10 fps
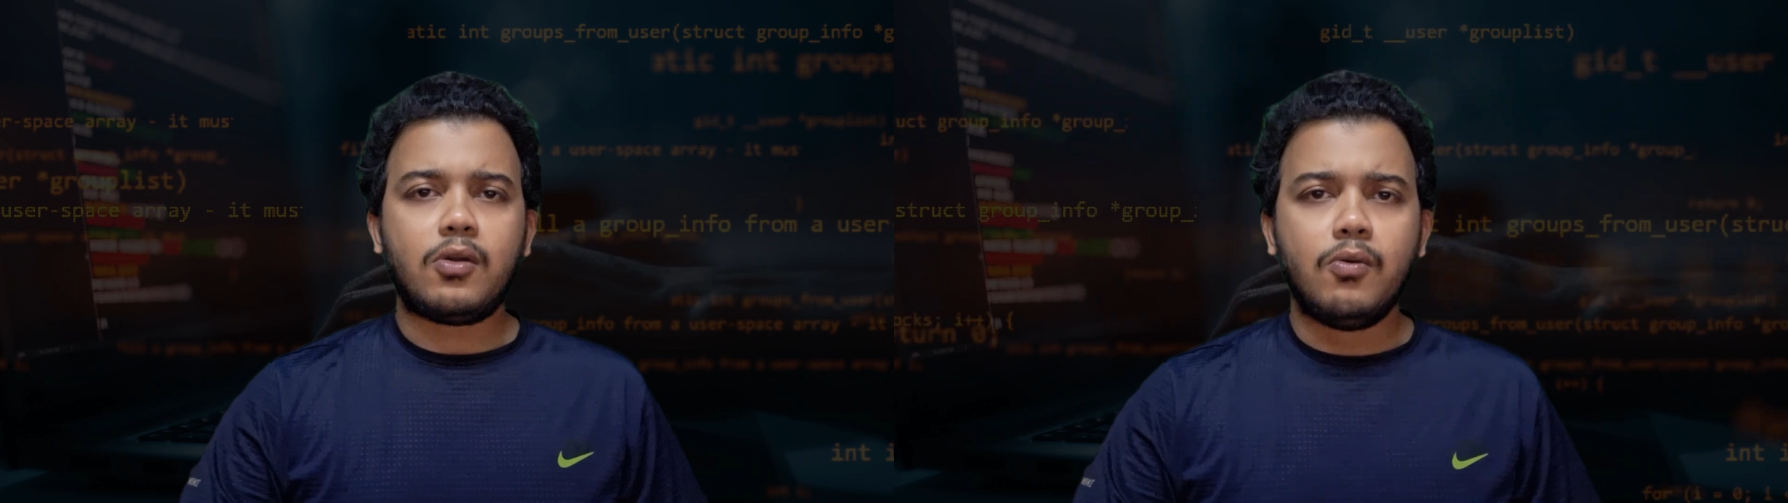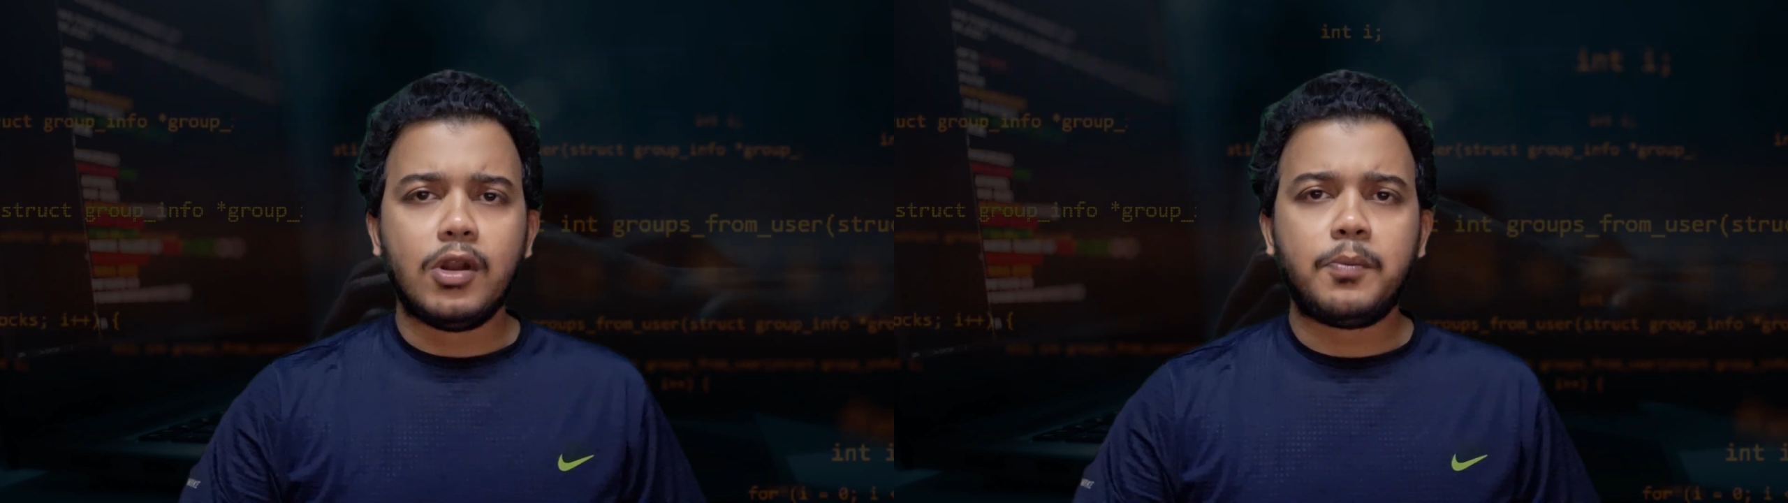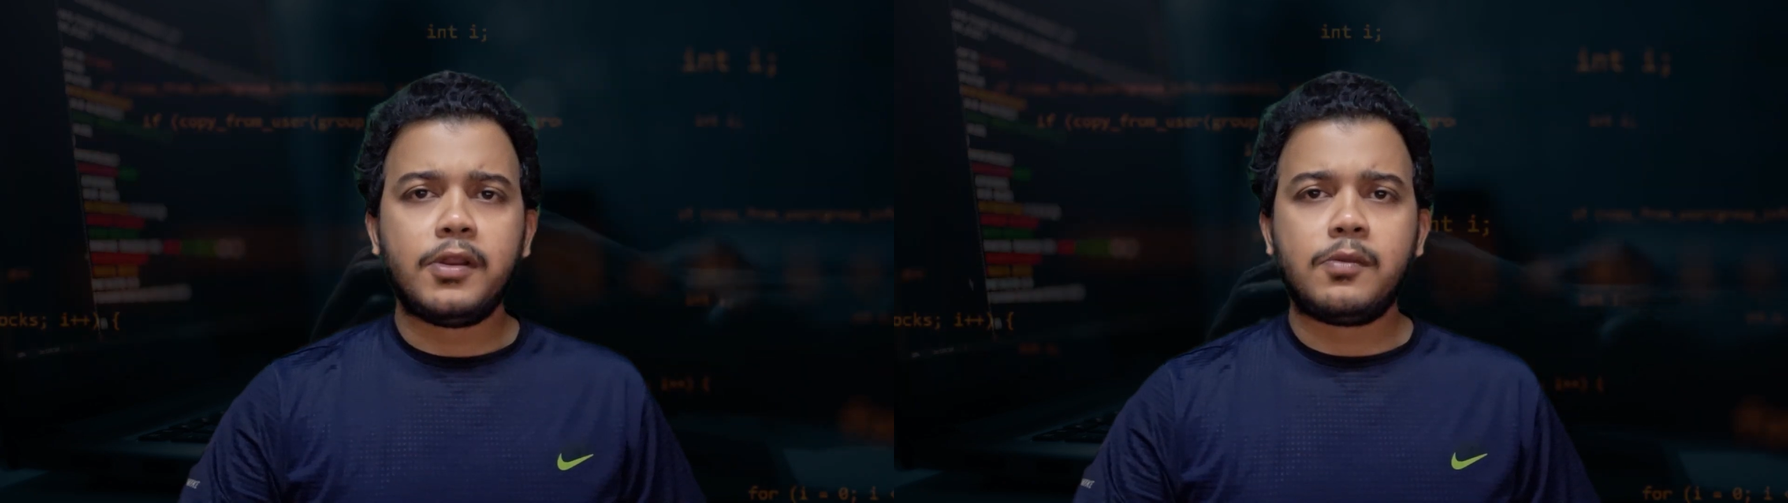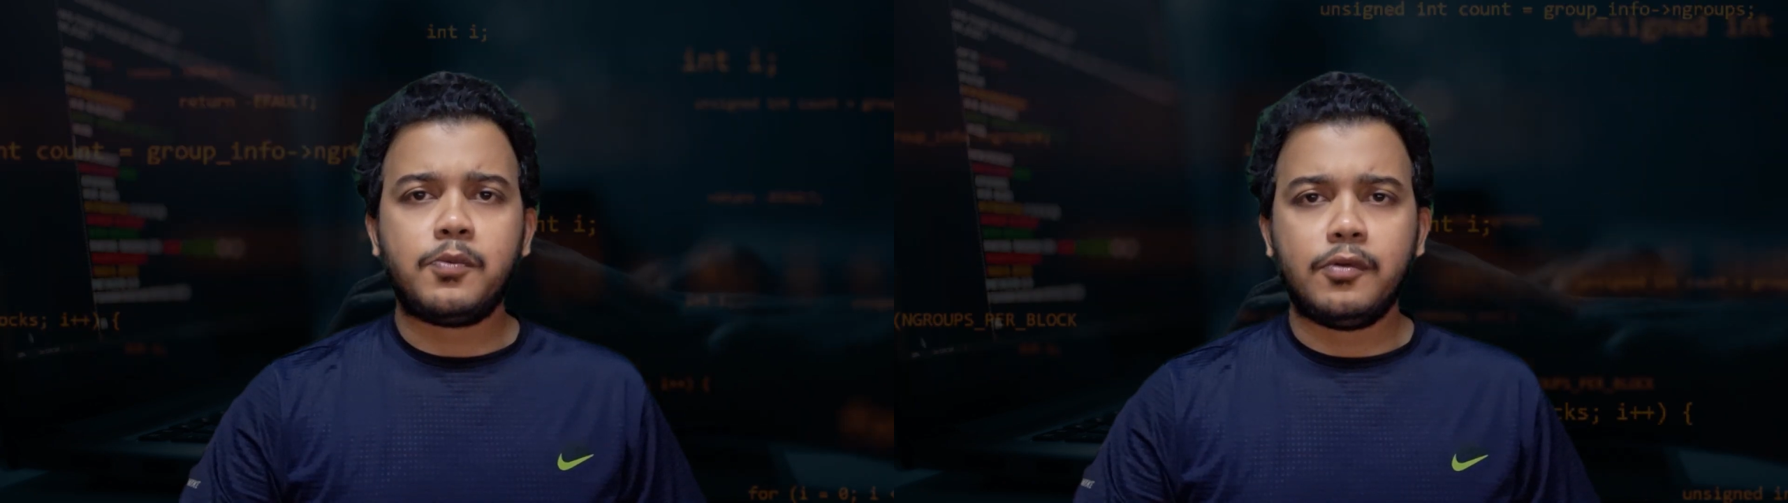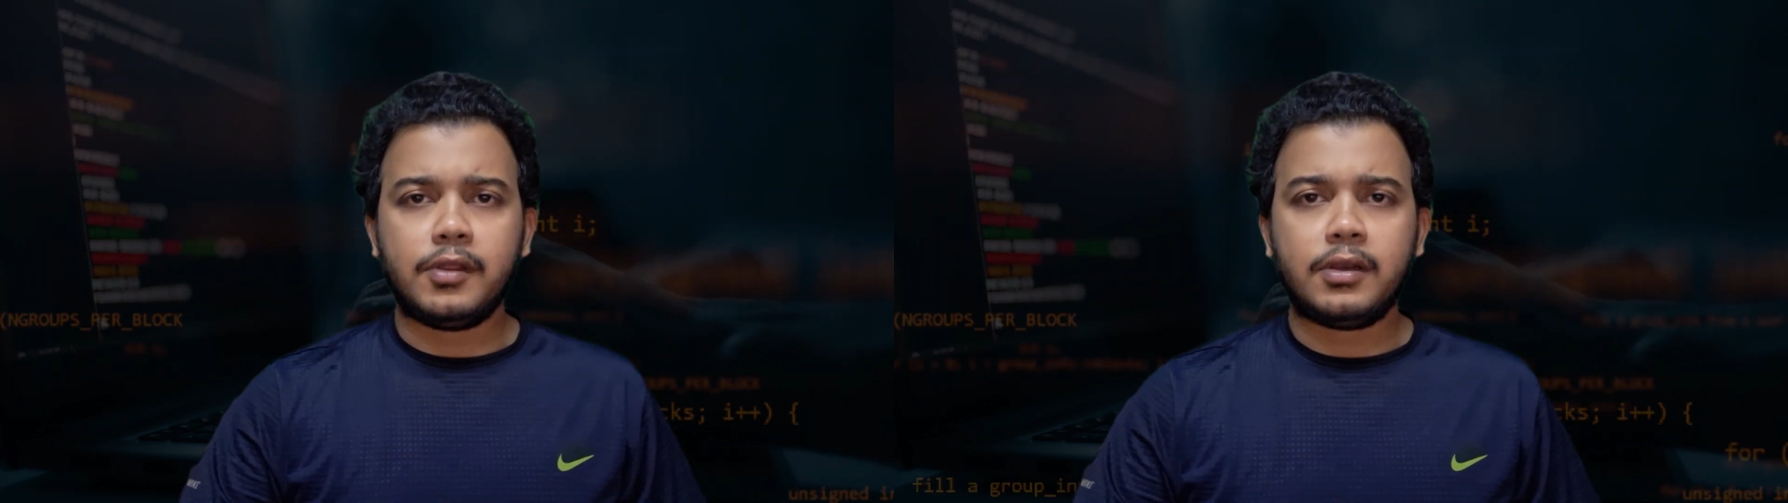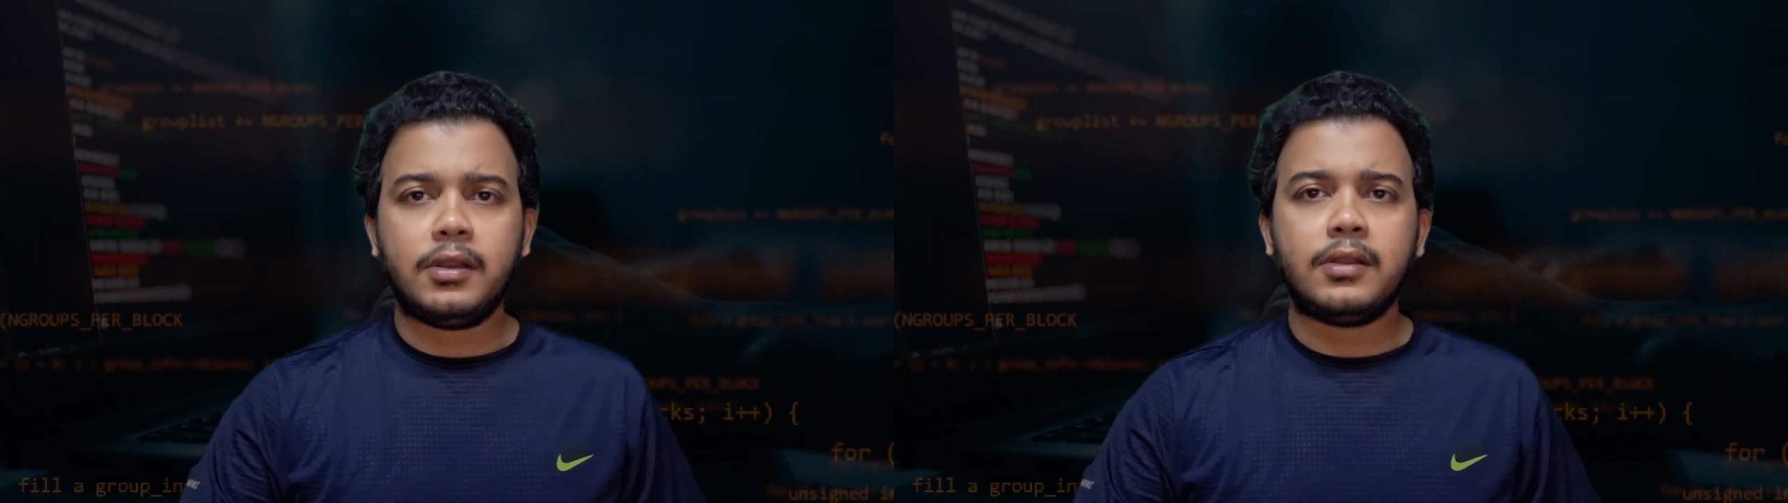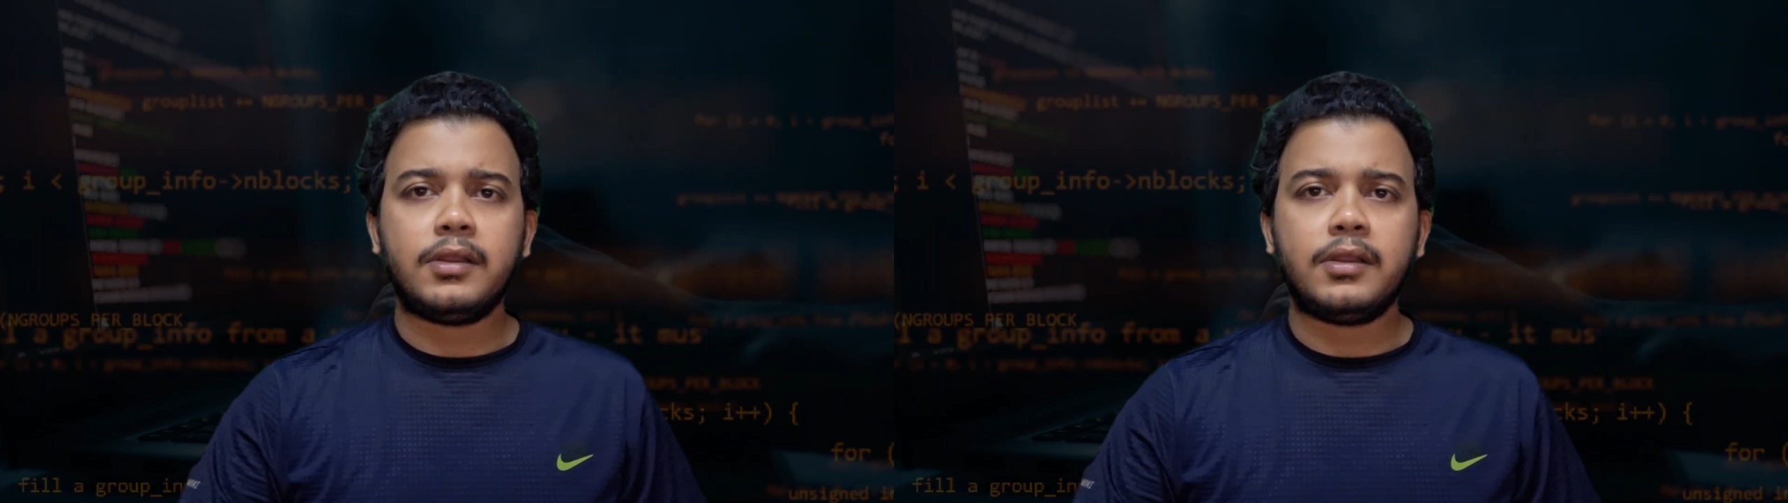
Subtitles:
WordPress project,